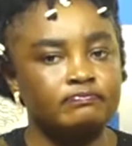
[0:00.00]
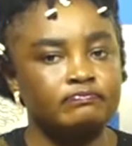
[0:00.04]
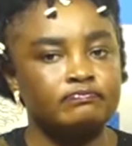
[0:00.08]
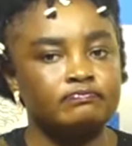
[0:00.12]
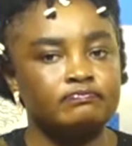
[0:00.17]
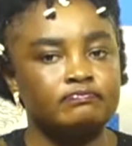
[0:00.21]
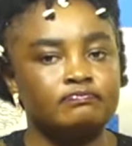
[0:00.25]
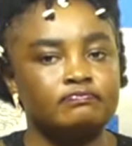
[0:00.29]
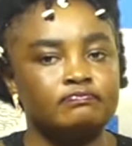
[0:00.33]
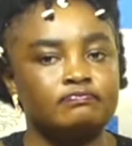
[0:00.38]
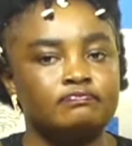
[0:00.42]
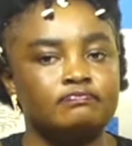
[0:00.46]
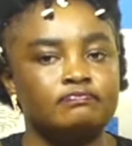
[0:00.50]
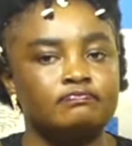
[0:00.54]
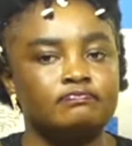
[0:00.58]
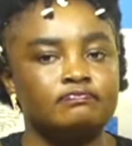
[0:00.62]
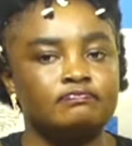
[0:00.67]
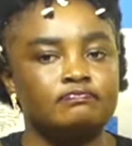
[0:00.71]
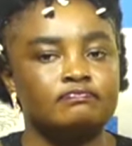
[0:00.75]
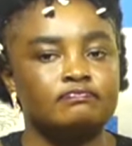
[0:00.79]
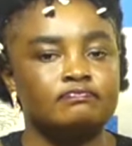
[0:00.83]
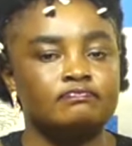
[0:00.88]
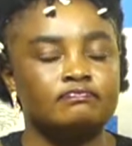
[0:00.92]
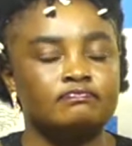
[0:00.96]

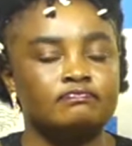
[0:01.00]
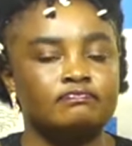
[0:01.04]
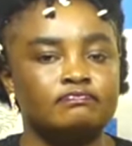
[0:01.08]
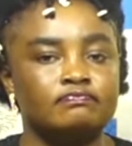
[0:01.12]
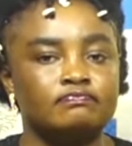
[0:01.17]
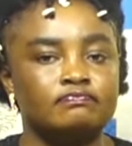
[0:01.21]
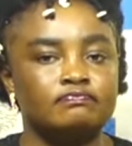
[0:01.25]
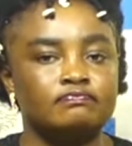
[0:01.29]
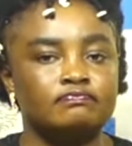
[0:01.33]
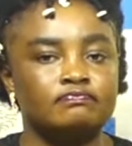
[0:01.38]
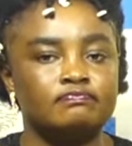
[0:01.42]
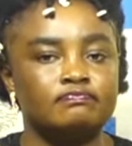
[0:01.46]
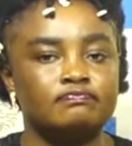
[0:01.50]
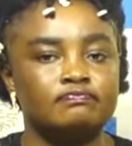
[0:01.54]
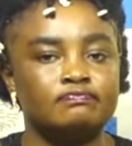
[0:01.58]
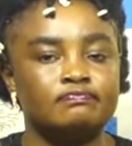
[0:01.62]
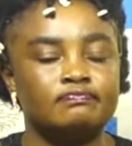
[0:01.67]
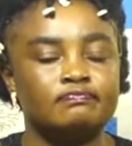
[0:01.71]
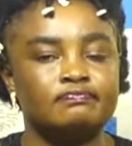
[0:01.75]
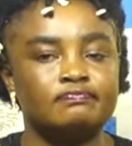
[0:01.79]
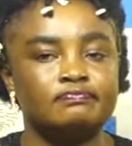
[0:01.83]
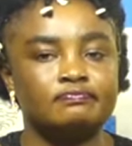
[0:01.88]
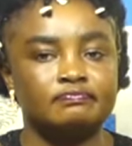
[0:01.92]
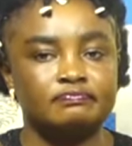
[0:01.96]

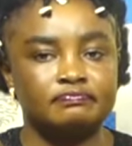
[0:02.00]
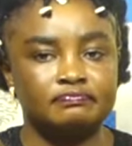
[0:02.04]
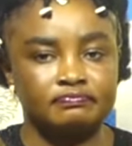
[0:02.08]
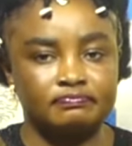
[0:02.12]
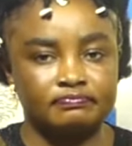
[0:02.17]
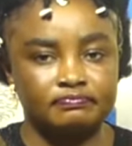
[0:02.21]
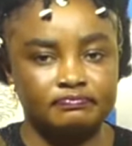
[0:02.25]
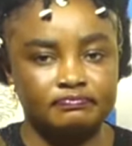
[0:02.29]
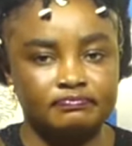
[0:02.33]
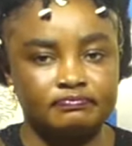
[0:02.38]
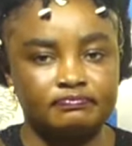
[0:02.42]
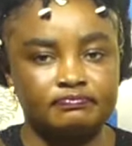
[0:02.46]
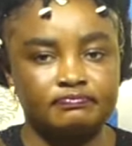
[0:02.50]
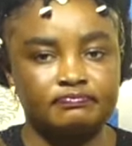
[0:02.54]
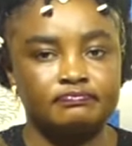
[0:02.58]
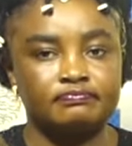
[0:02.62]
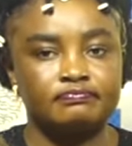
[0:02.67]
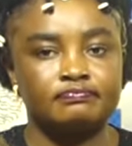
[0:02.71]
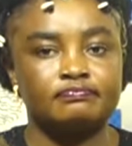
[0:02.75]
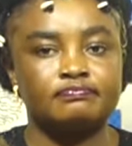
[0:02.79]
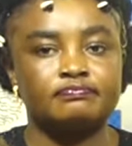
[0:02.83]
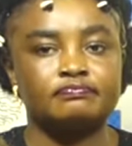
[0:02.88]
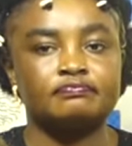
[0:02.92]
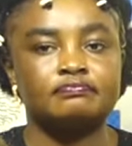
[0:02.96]

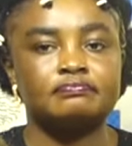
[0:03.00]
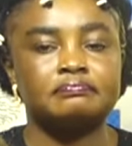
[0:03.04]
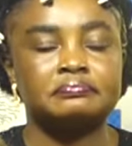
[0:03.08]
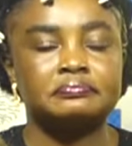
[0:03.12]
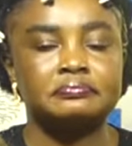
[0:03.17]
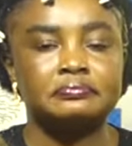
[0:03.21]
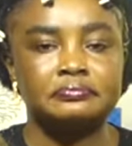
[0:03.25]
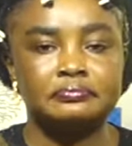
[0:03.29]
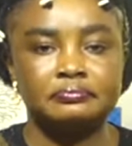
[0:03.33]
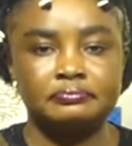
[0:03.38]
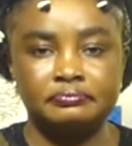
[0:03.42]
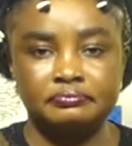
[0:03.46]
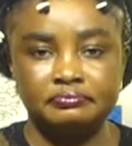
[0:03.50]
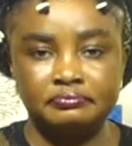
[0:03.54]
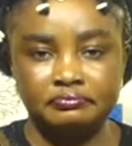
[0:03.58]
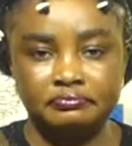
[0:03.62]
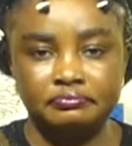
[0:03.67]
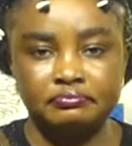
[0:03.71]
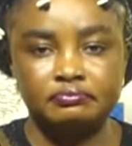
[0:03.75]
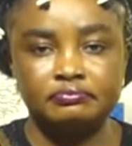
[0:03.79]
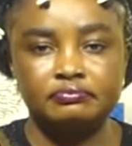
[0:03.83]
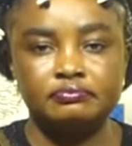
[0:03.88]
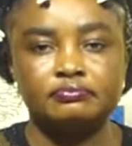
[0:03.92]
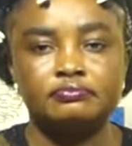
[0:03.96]

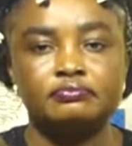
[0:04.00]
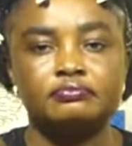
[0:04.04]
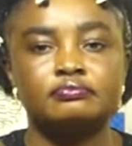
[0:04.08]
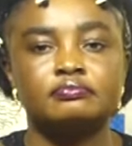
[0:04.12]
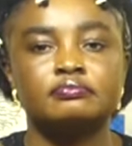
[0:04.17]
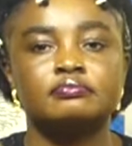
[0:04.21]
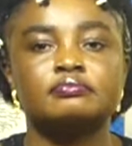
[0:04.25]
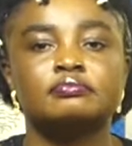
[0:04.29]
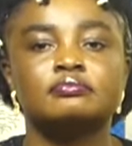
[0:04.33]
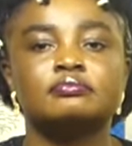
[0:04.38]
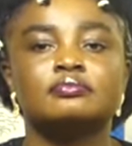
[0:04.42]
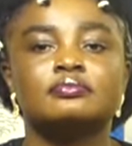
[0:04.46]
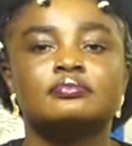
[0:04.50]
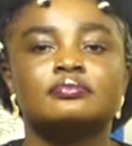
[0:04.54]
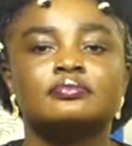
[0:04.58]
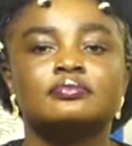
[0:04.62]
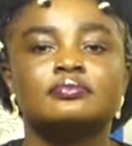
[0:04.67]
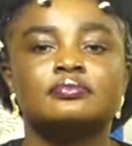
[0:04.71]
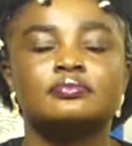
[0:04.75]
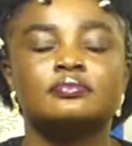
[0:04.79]
The person shown says nothing.